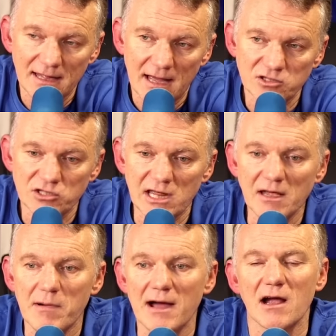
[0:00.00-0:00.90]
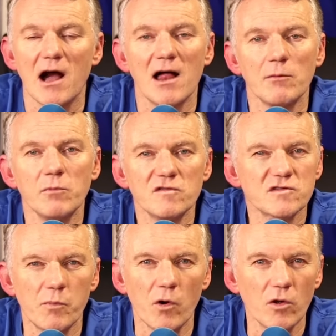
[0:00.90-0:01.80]
I just think Mangala moves
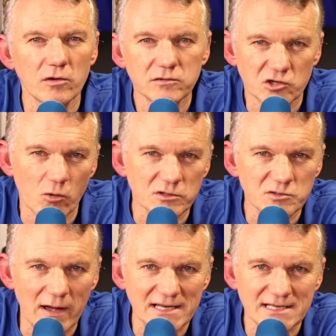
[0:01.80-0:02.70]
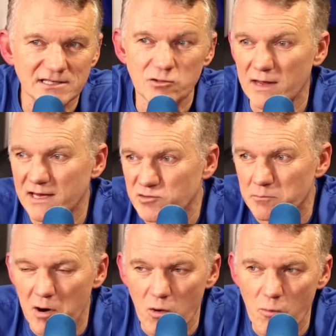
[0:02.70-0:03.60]
the ball so much better. He's nice and
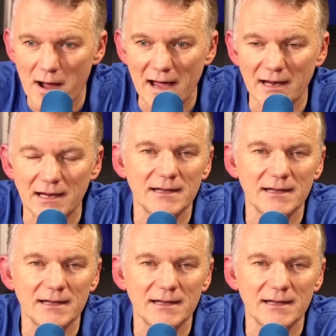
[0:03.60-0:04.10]
mobile.